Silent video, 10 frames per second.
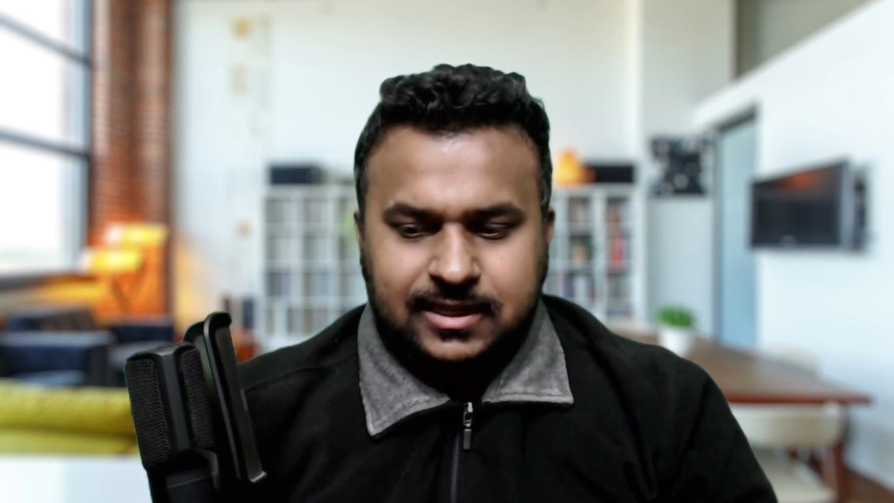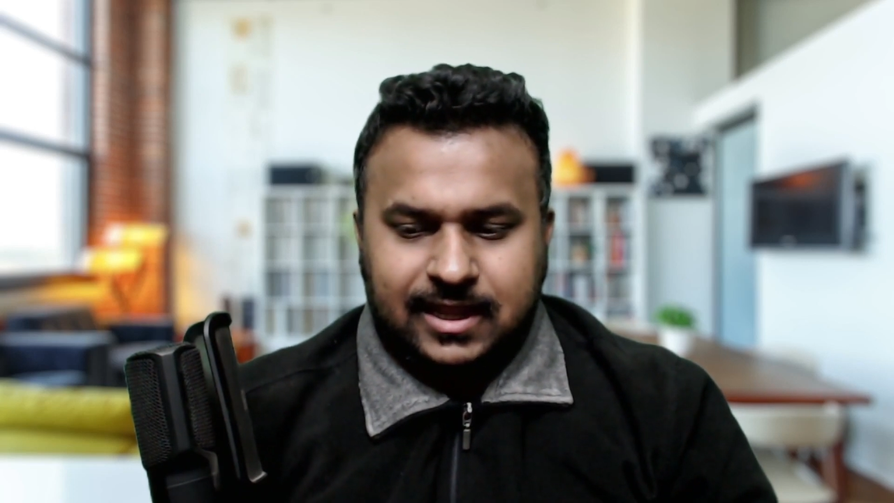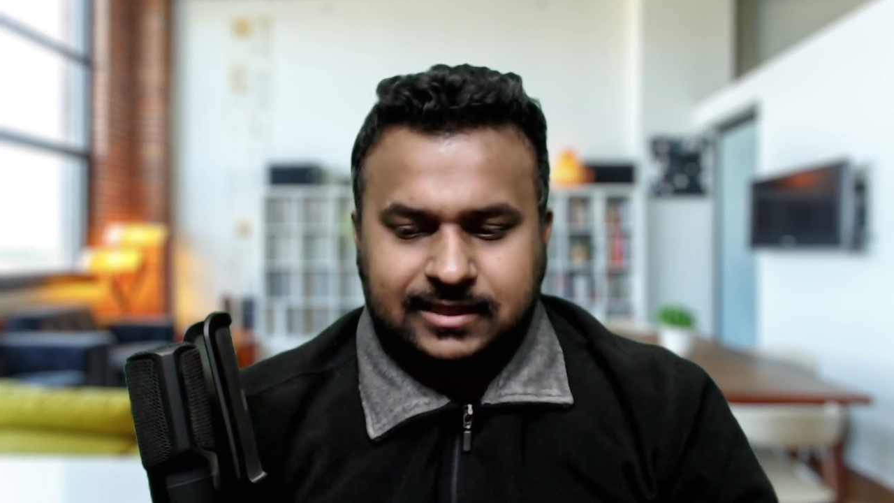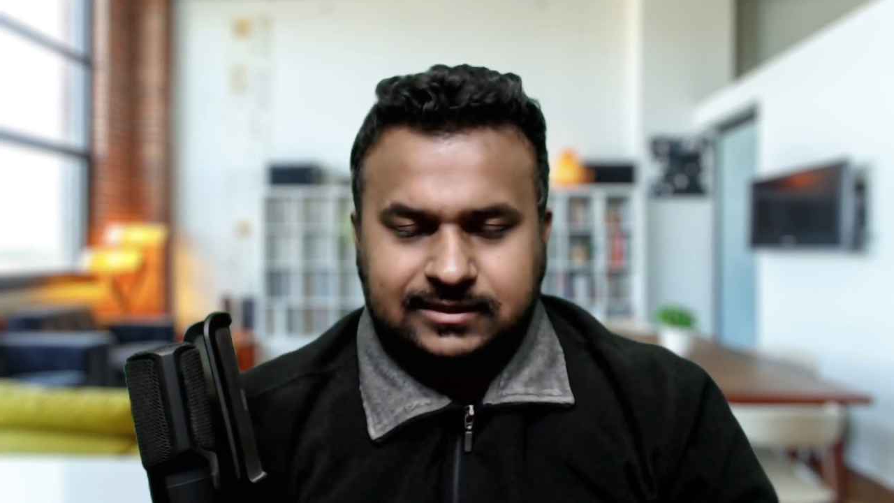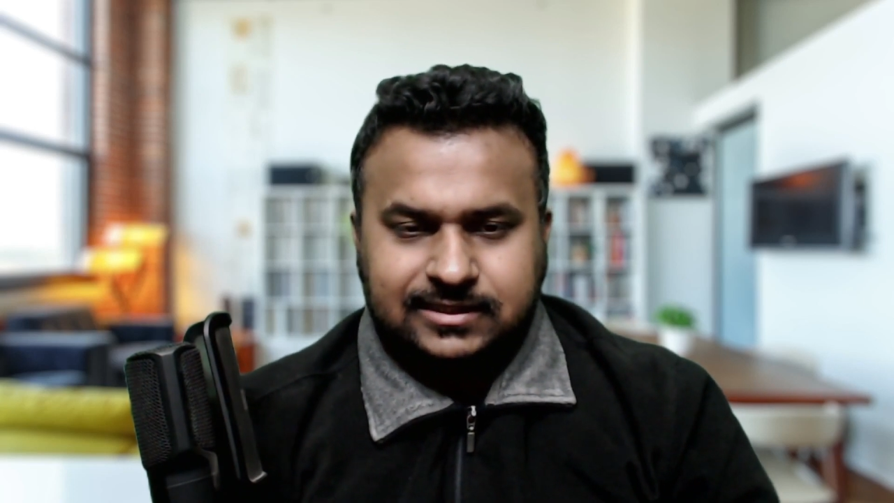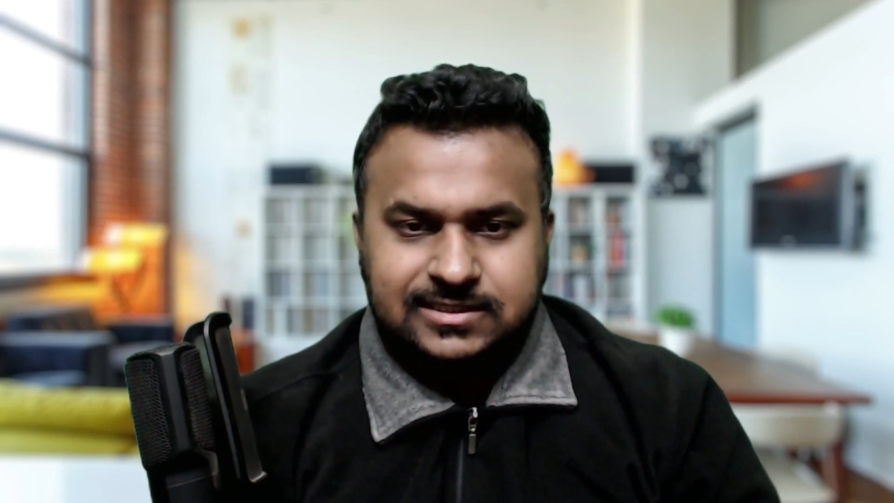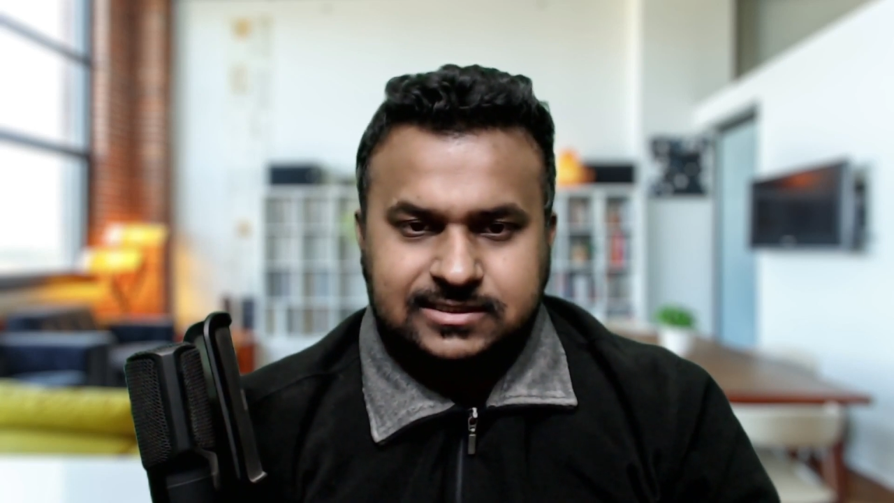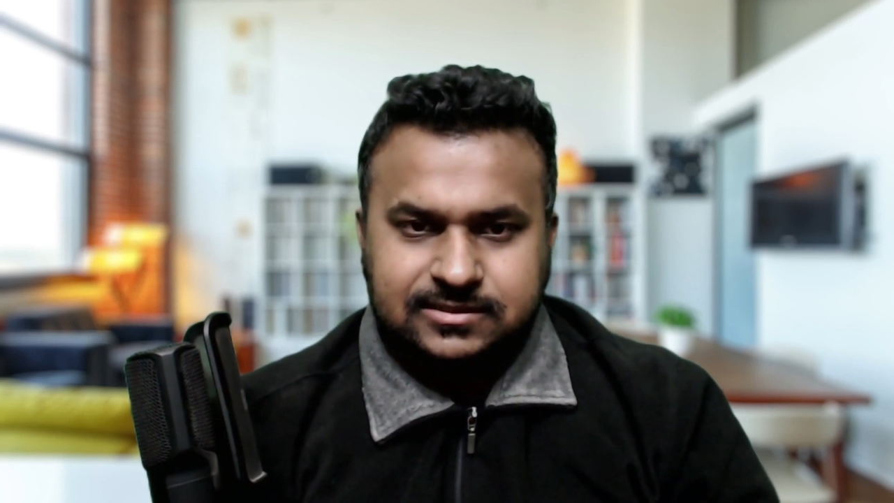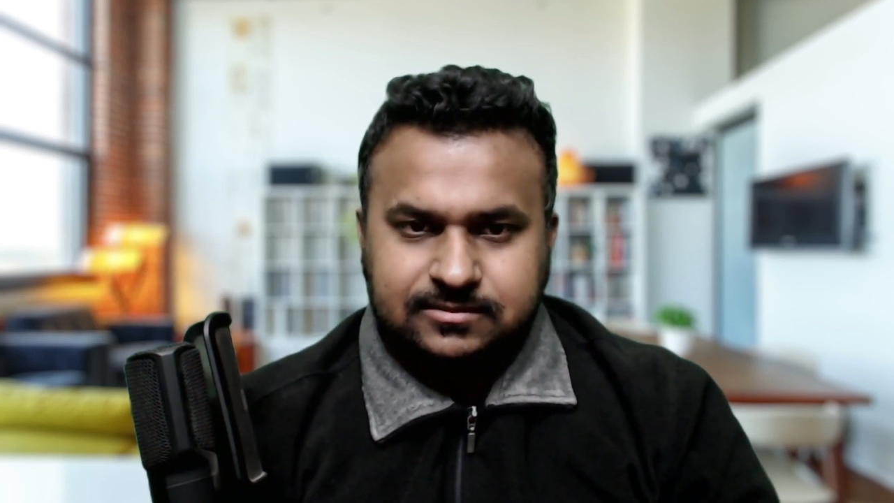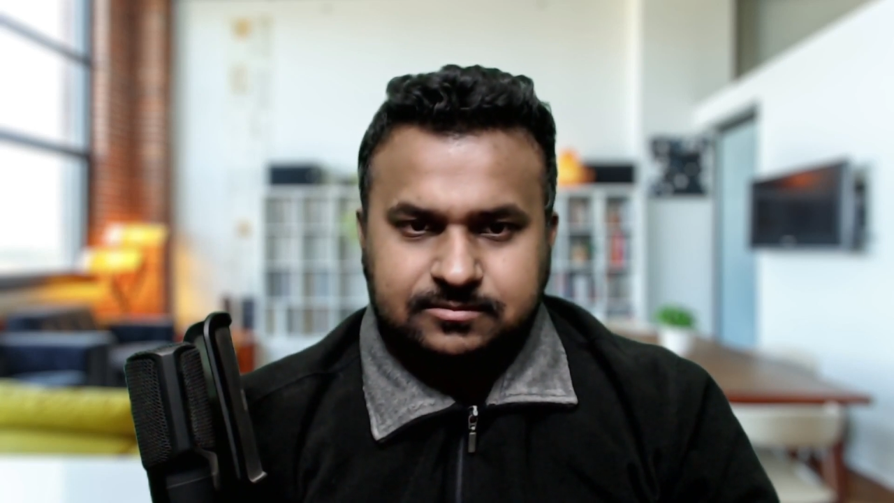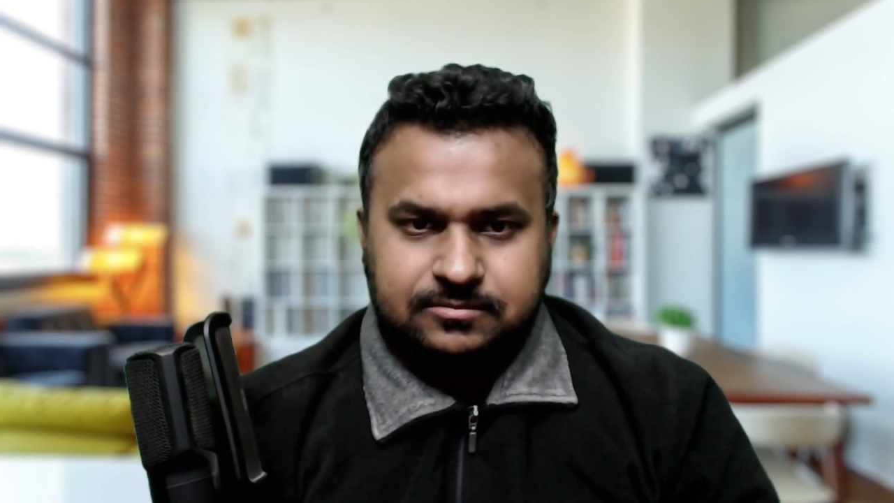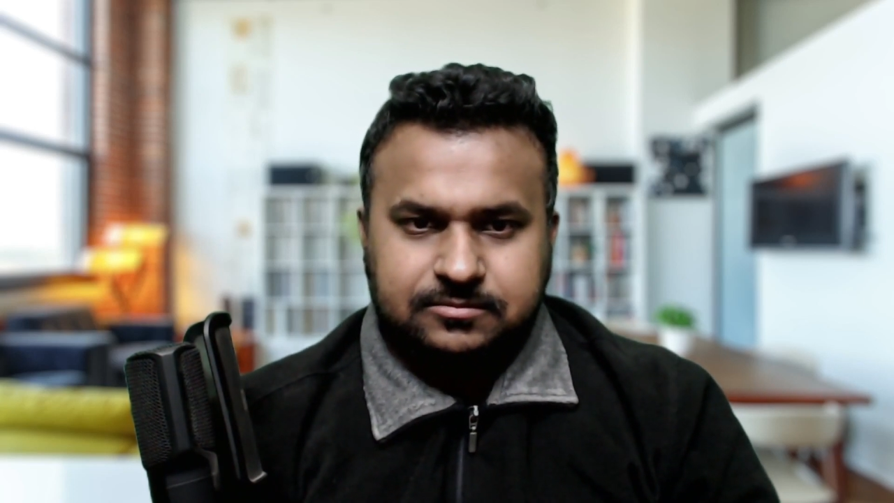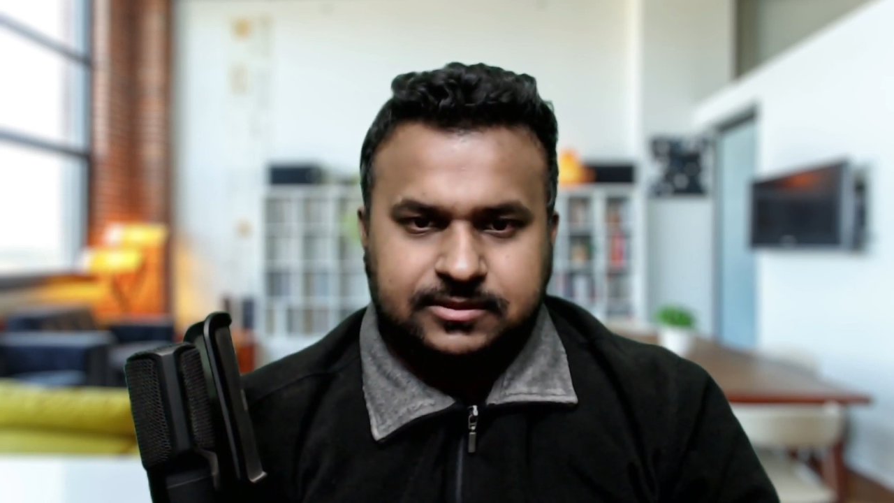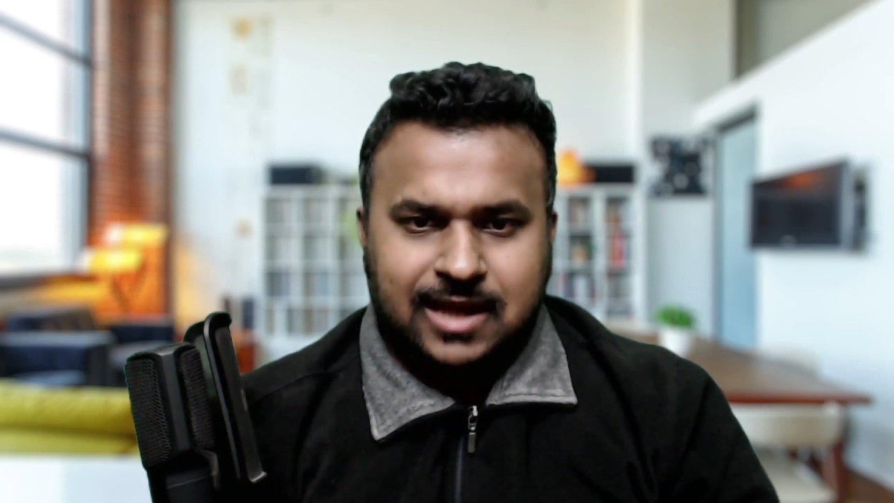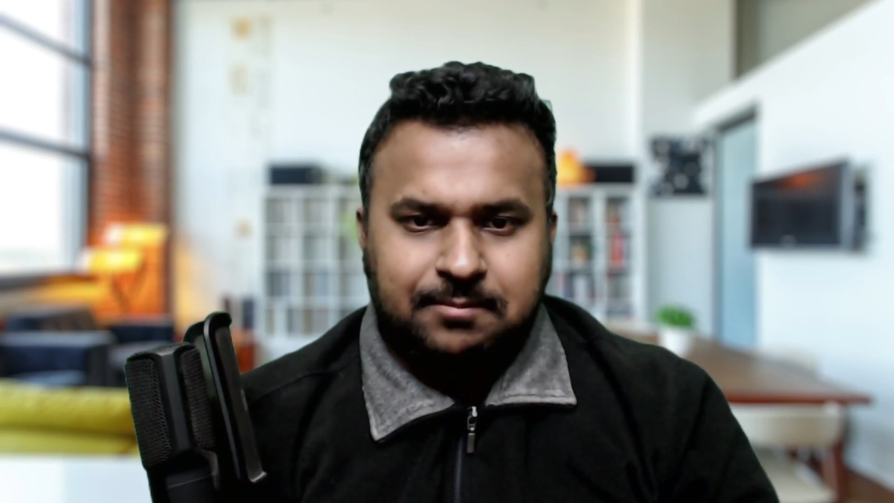And this
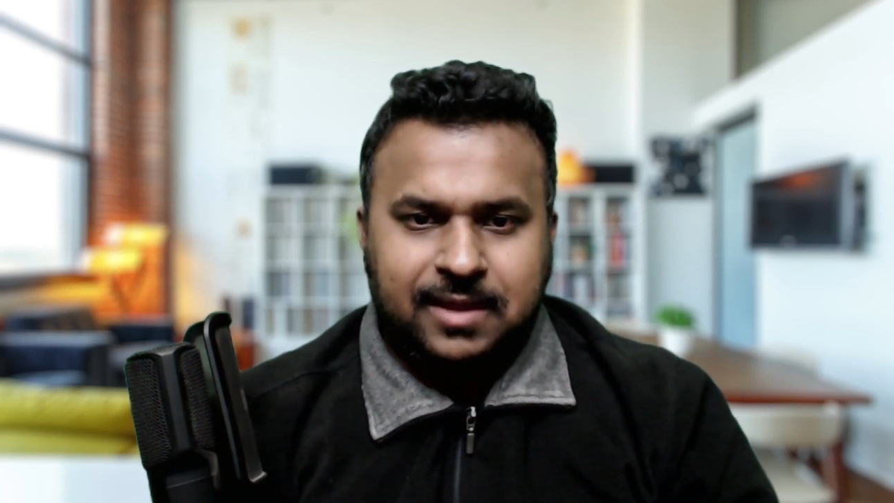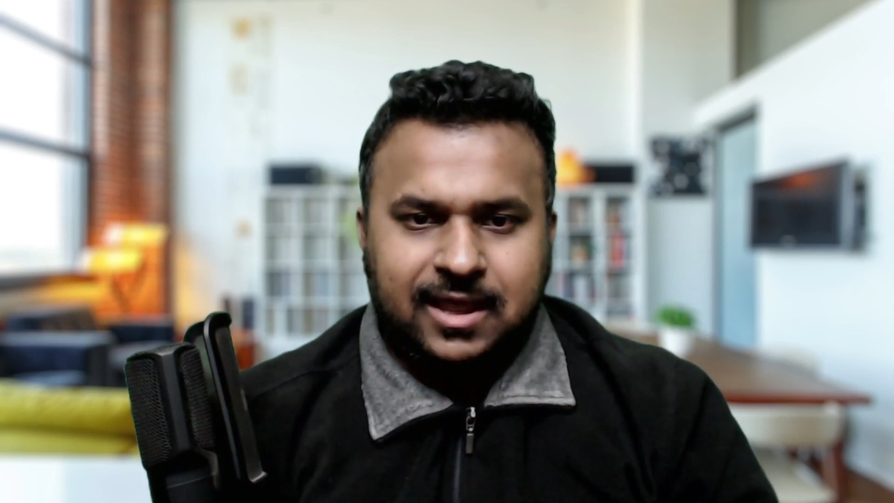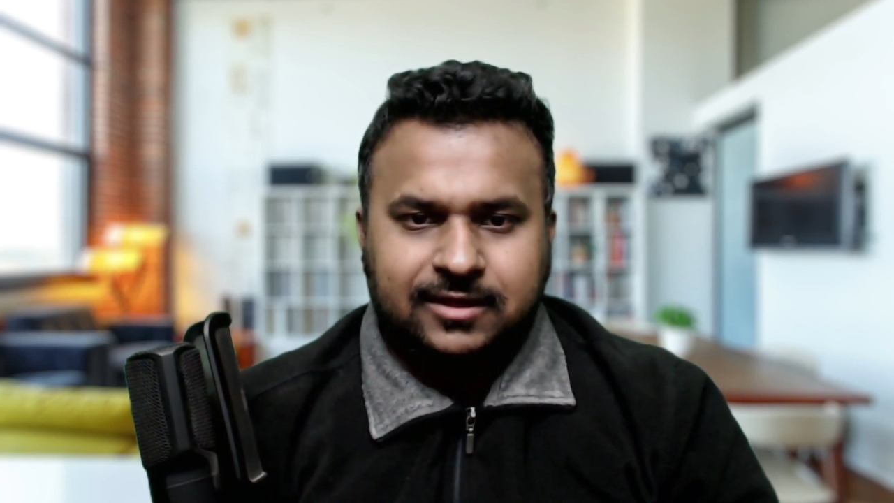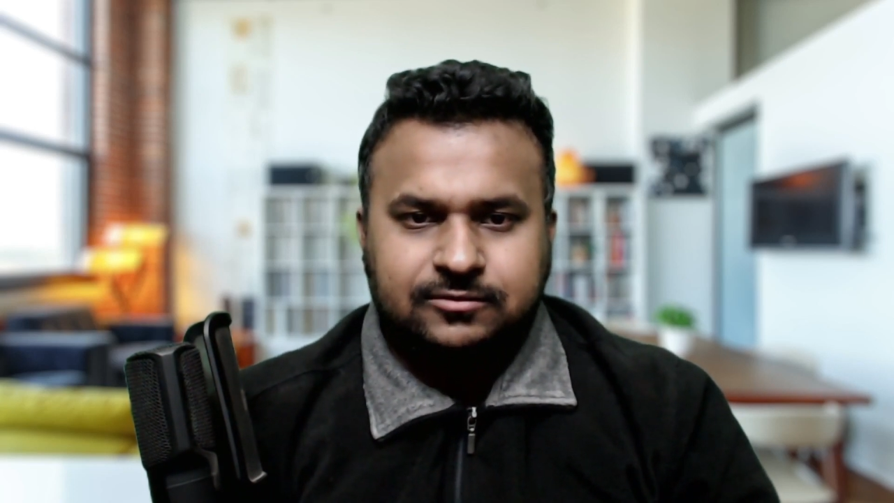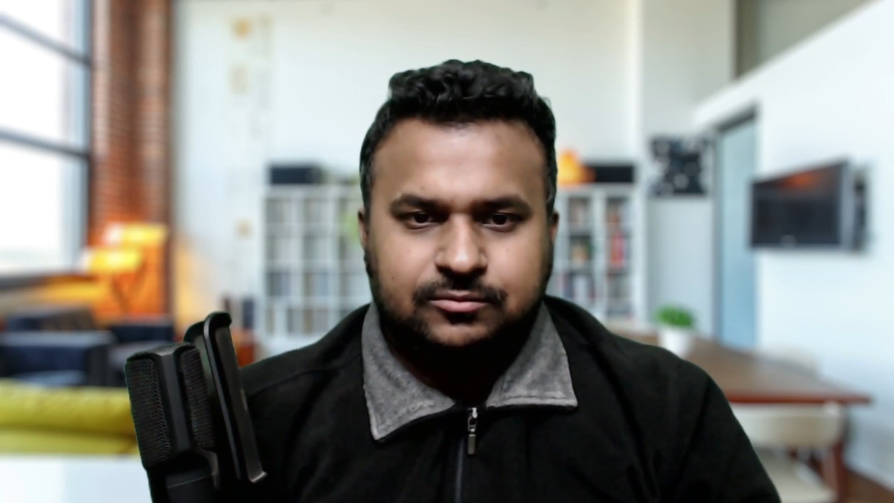numpad